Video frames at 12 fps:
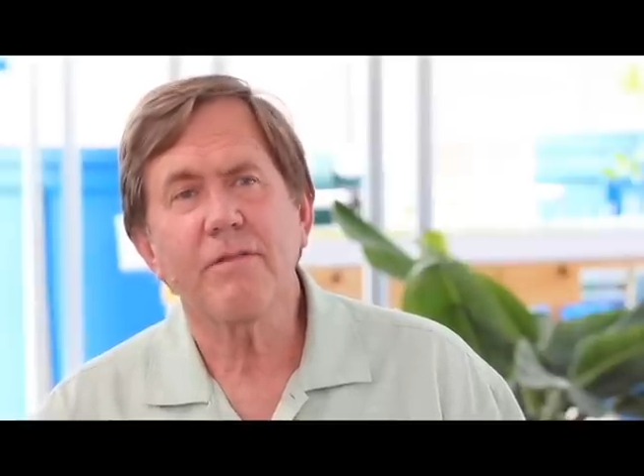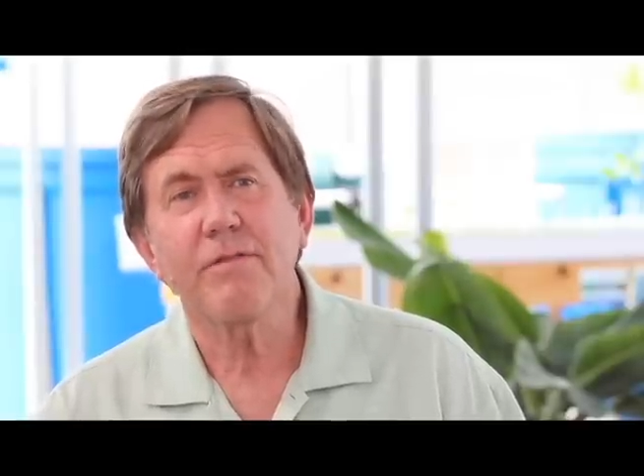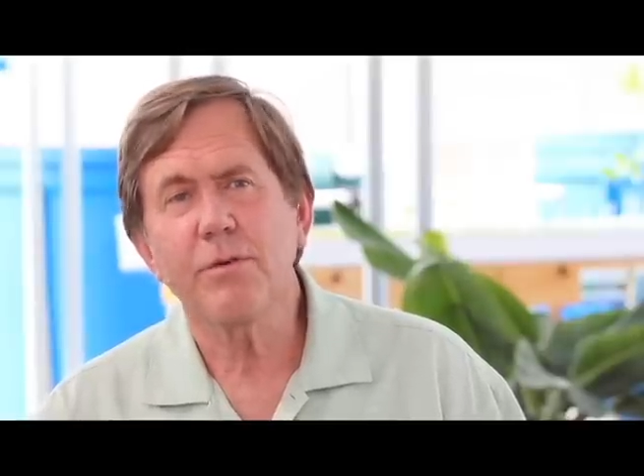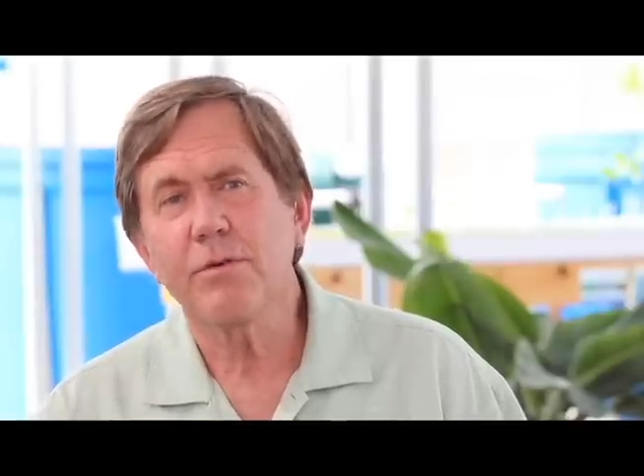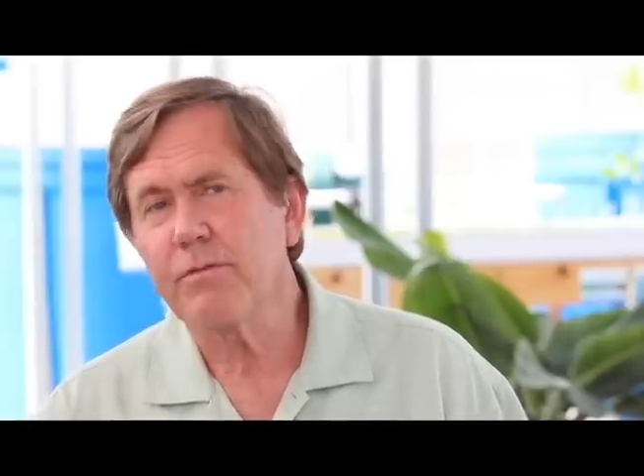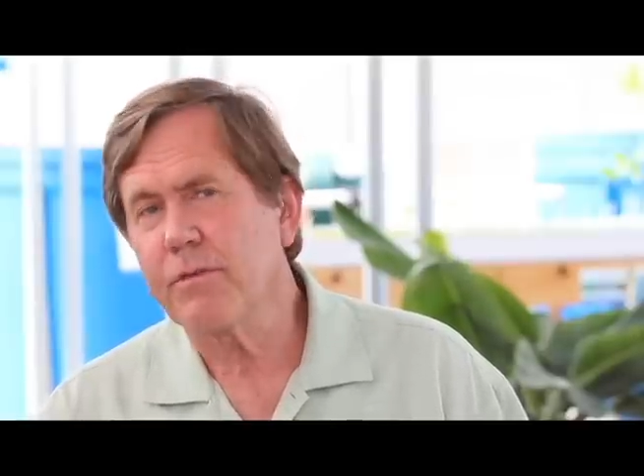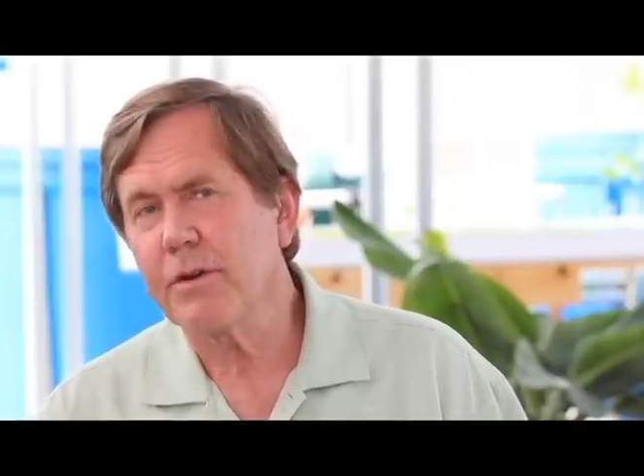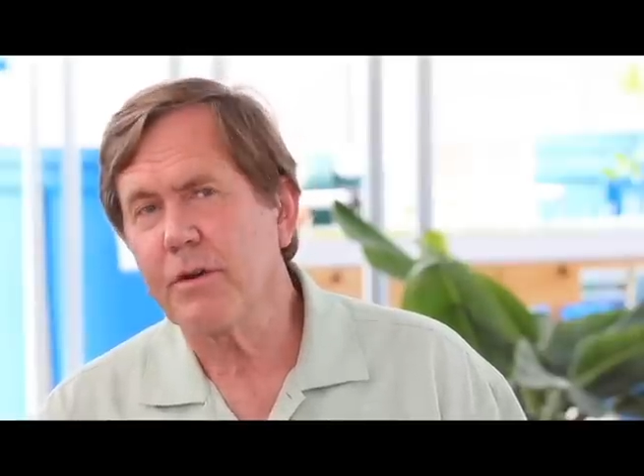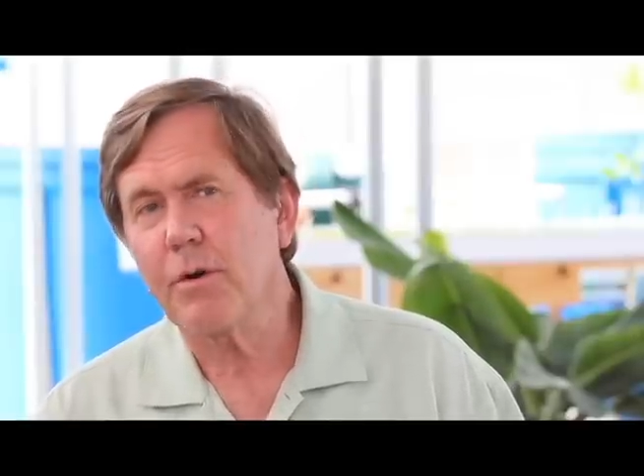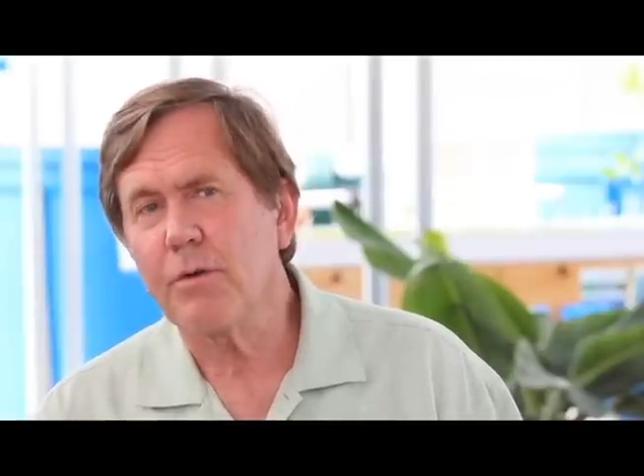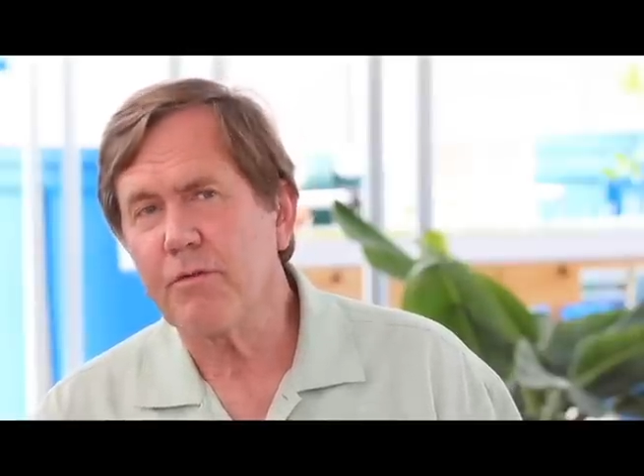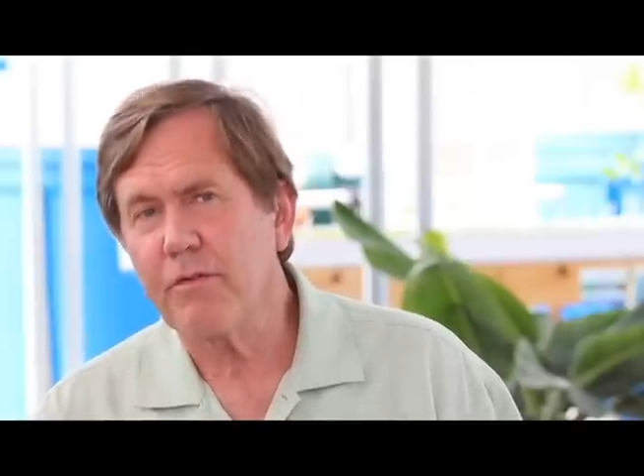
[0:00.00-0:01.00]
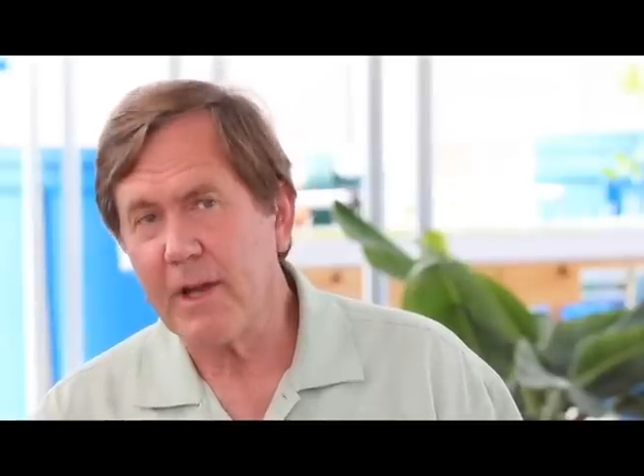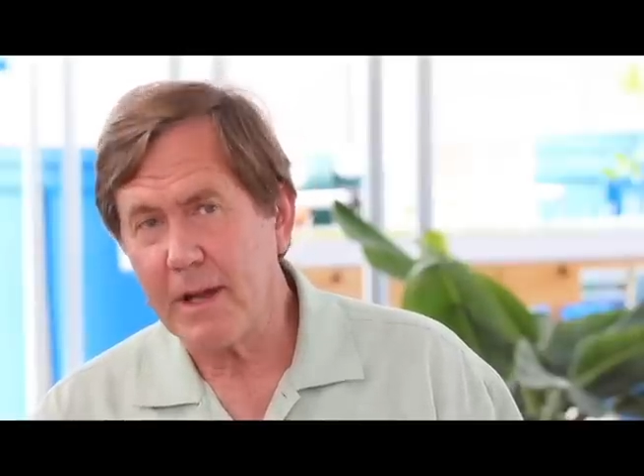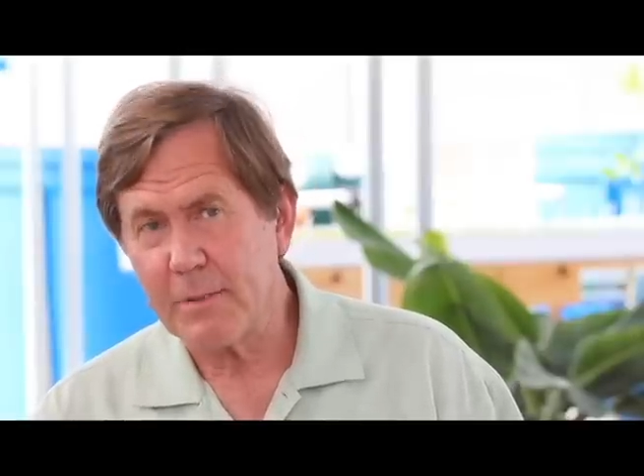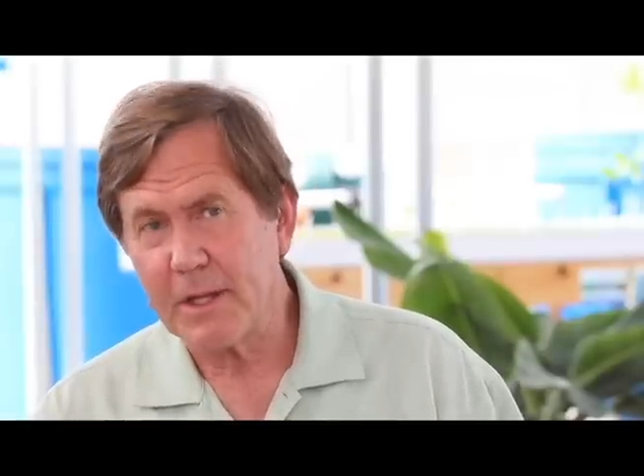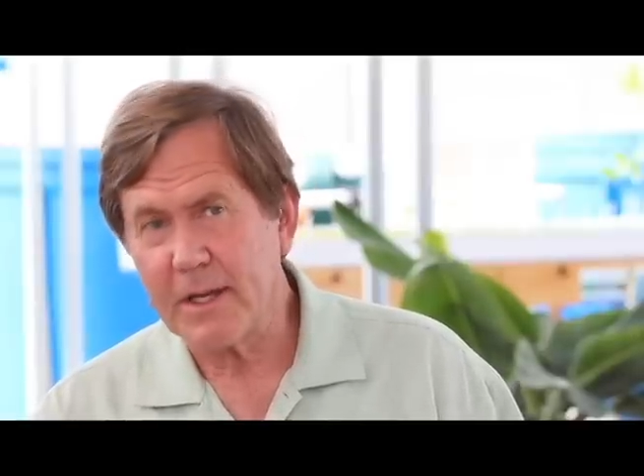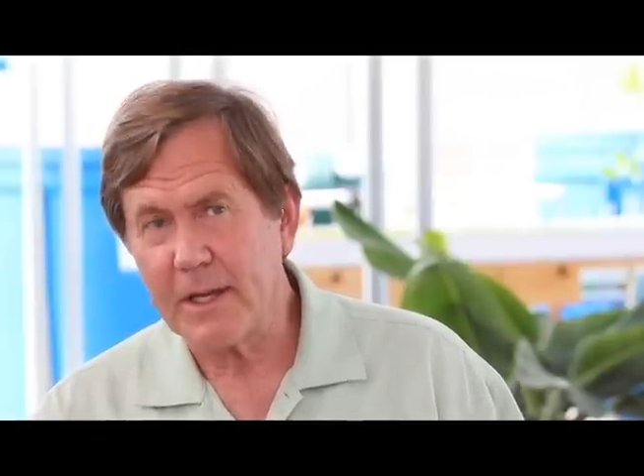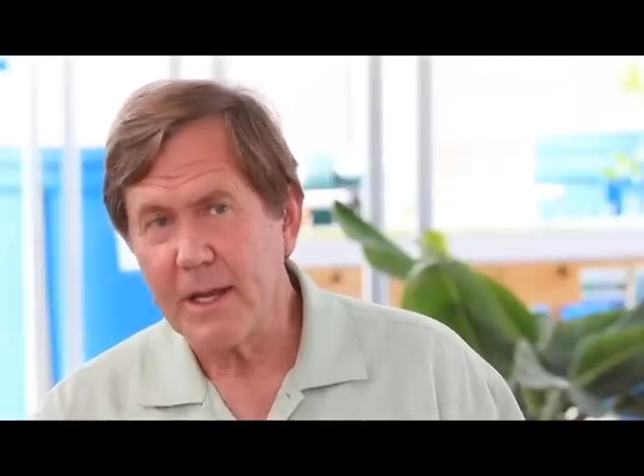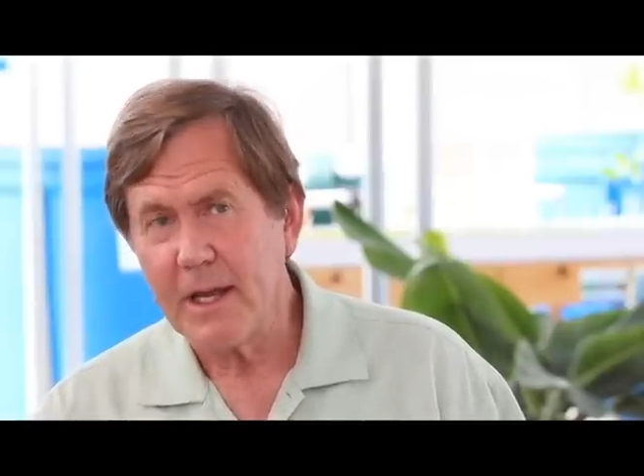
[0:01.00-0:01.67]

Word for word: food for your own family,